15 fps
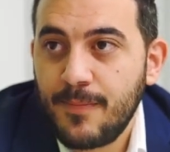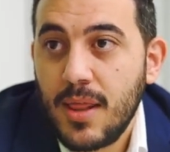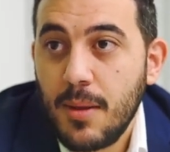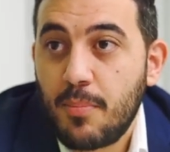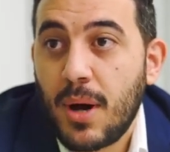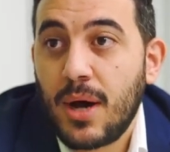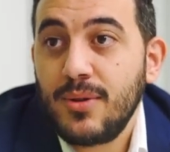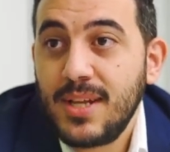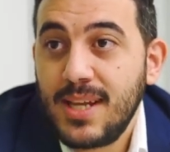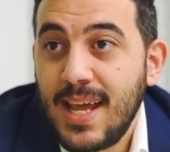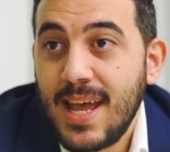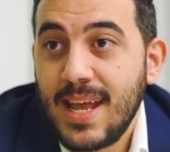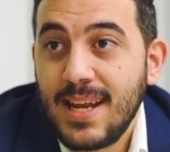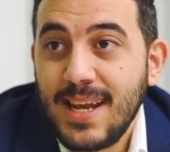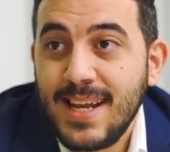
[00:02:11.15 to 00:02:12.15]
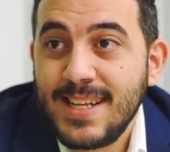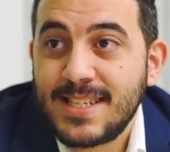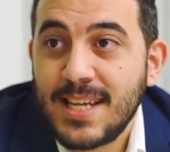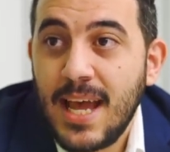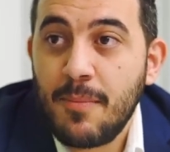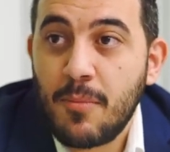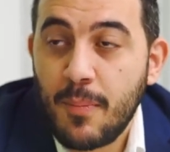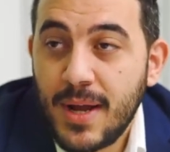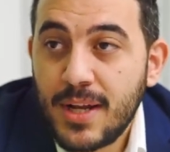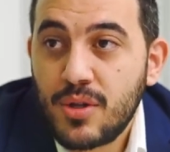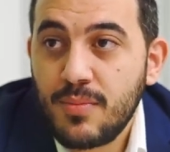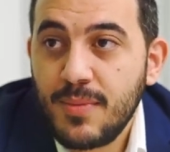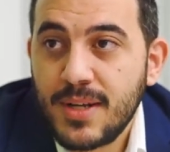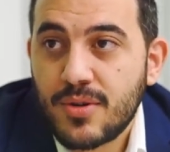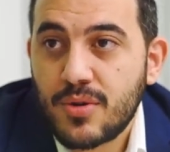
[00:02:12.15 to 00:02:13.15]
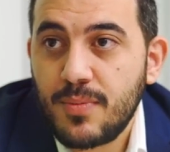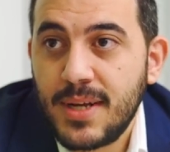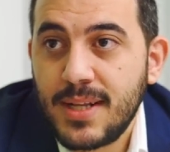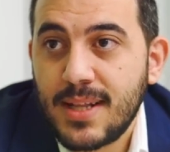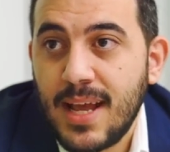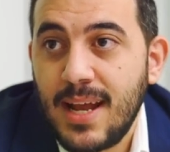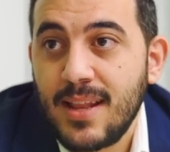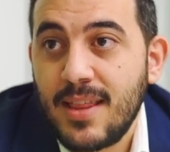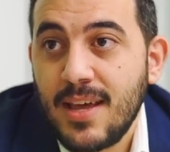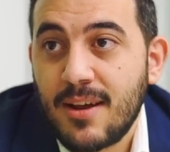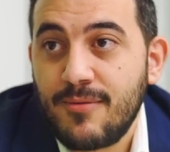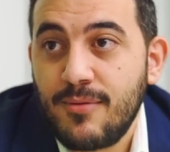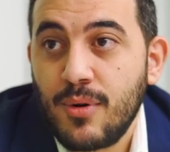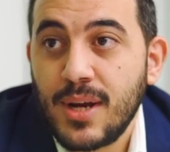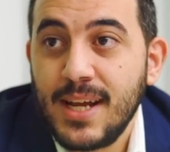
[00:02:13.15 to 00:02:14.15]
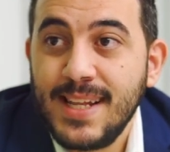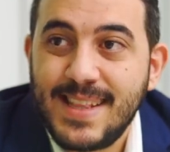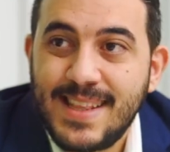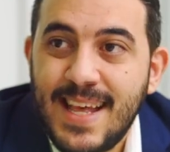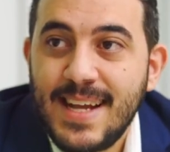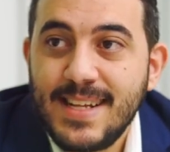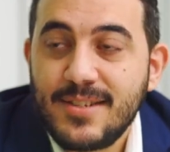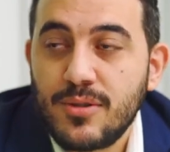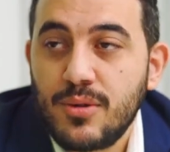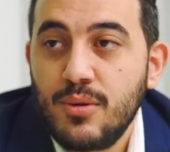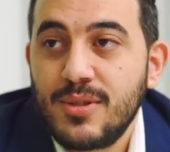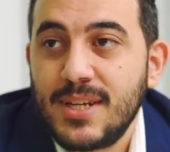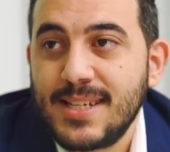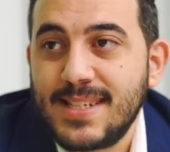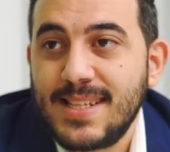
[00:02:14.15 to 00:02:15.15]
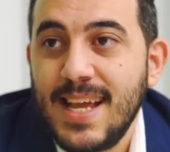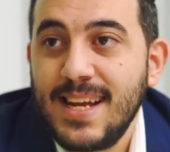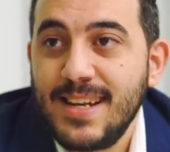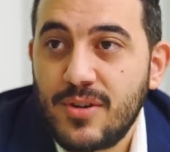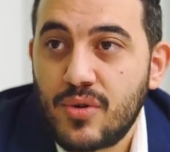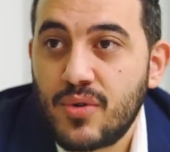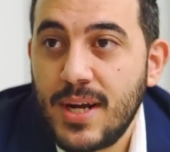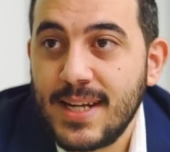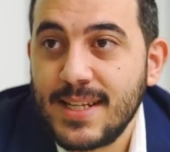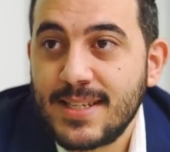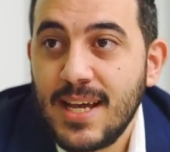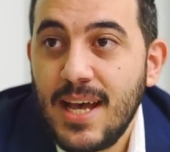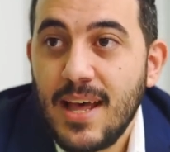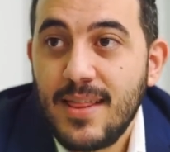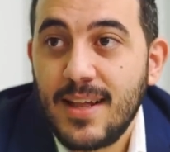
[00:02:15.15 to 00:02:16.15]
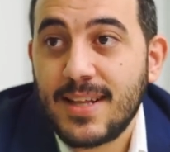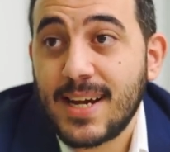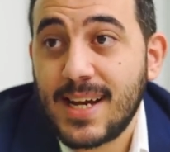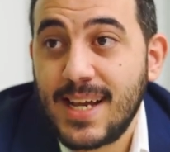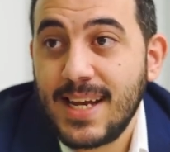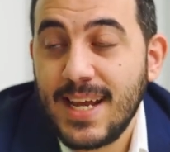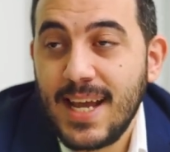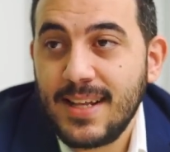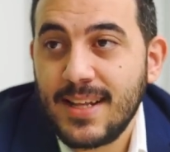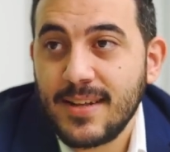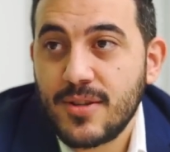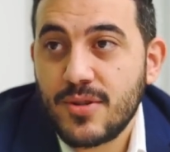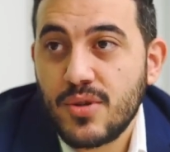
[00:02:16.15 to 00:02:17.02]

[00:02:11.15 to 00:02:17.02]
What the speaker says: The pound-yen is a momentum instrument and therefore it tends to sustain trends that are created,